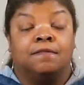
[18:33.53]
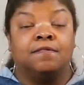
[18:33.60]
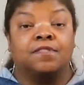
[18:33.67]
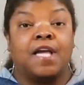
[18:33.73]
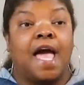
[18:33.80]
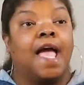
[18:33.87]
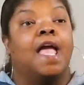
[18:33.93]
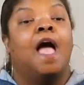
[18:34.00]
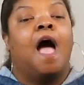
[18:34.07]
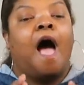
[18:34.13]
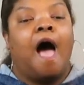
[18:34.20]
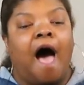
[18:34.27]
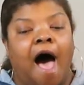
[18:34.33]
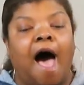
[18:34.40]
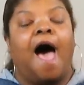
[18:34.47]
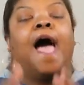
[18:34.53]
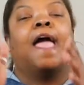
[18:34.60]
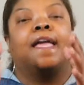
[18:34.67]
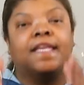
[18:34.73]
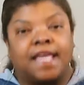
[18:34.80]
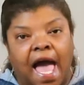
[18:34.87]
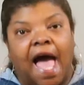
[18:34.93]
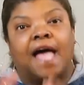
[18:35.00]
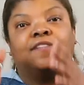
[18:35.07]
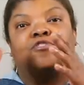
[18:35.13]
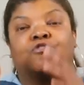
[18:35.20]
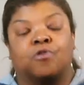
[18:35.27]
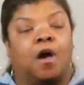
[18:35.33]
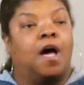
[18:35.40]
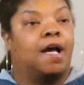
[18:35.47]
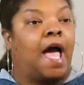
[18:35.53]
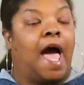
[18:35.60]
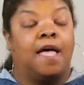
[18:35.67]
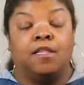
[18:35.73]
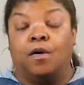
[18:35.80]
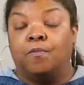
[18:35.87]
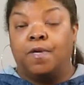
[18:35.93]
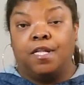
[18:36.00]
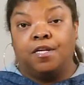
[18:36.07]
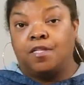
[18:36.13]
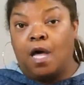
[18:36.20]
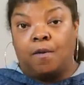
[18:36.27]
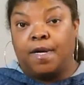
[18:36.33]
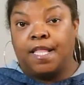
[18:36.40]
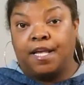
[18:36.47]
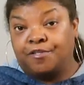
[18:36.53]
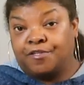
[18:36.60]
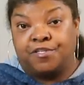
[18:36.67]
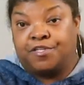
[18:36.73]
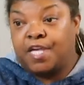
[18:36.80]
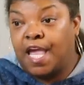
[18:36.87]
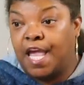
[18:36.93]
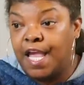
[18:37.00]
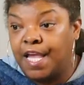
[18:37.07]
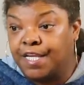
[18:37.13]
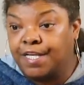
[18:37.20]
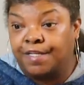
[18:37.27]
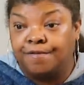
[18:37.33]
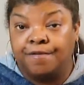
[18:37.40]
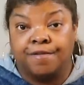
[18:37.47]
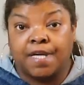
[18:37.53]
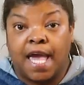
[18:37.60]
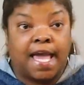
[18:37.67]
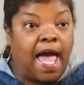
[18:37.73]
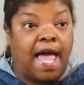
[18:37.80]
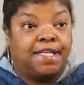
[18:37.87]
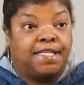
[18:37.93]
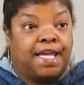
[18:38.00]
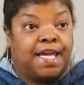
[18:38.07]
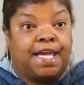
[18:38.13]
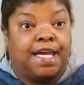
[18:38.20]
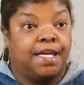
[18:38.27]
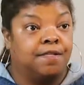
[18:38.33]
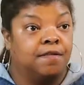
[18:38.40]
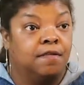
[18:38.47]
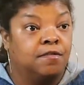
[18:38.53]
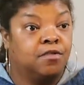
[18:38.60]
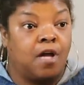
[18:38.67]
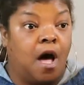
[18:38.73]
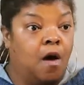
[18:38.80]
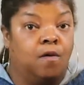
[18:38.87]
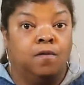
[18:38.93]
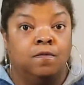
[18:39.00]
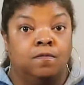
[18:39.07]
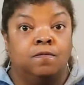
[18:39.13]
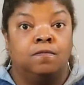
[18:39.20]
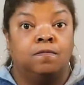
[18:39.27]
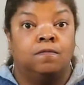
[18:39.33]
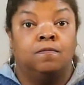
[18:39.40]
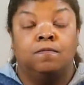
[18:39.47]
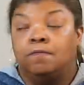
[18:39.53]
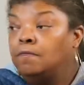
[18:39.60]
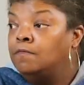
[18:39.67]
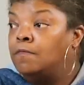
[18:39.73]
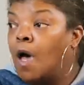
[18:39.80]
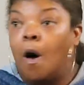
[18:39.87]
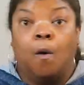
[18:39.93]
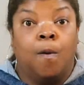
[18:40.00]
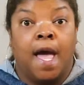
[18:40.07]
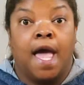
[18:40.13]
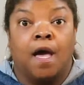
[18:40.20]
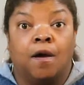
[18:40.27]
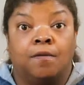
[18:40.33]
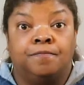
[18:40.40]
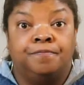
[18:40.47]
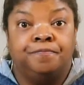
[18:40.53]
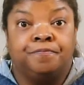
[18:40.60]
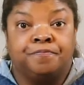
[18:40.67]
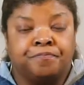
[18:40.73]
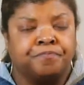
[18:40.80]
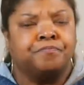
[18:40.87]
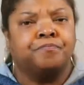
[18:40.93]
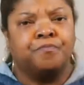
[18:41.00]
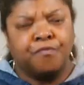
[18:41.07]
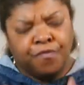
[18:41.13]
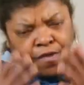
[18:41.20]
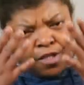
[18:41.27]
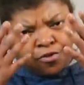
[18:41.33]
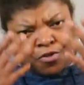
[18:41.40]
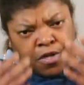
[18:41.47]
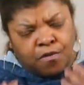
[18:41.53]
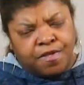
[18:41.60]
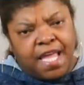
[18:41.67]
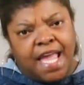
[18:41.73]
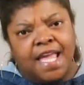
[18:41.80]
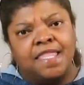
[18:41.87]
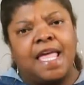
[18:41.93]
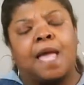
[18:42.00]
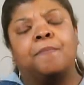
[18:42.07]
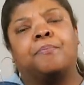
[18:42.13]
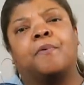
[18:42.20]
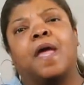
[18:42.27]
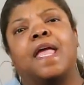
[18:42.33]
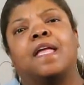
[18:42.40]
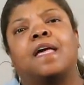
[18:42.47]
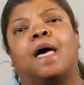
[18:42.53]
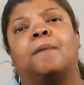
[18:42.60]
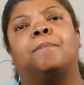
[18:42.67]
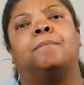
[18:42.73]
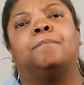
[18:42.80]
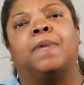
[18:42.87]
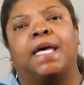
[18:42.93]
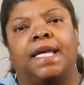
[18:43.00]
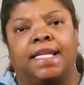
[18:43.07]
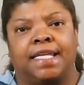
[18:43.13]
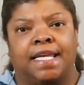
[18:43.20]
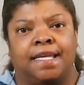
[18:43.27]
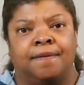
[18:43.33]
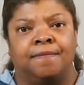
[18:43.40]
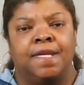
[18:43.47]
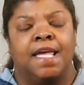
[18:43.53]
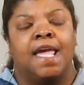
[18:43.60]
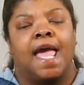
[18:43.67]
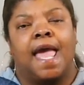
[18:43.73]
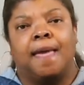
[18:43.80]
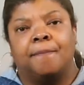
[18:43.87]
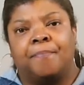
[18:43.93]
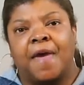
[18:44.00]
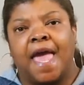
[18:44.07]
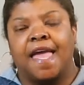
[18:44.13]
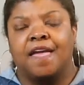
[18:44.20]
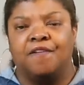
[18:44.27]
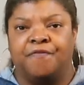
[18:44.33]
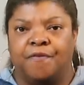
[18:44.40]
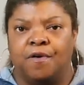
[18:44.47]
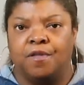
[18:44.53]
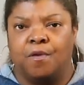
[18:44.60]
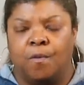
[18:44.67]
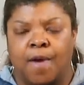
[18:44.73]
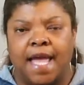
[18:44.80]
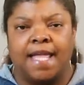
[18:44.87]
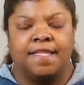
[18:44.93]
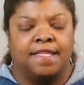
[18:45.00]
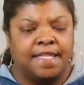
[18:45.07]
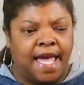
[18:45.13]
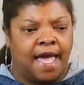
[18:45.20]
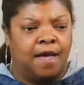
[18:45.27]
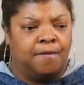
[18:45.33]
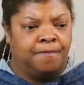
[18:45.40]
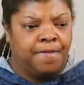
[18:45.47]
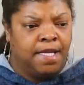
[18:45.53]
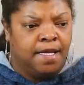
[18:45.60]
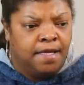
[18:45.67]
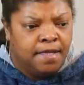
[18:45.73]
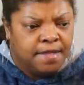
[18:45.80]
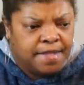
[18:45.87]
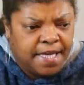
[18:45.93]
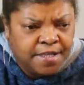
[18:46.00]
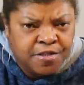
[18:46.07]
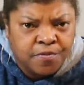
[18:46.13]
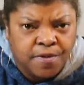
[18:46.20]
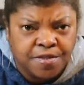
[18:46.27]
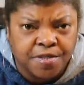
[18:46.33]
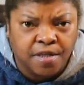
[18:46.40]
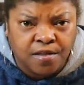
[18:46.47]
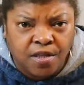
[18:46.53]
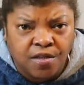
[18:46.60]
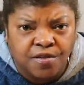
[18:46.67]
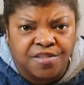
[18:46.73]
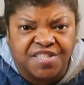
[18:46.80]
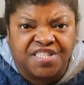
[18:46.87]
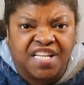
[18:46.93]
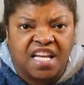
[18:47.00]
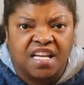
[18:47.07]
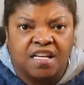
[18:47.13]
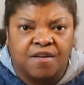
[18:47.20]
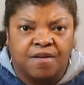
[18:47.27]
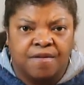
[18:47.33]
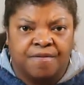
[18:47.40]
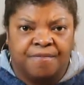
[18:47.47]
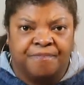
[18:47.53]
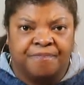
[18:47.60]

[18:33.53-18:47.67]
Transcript: wedding. Okay? I got drunk. I don't really know what else to tell you. Okay? I did. So, oh well. So then they bring up money and paying for the wedding. Now, this was a little zinger.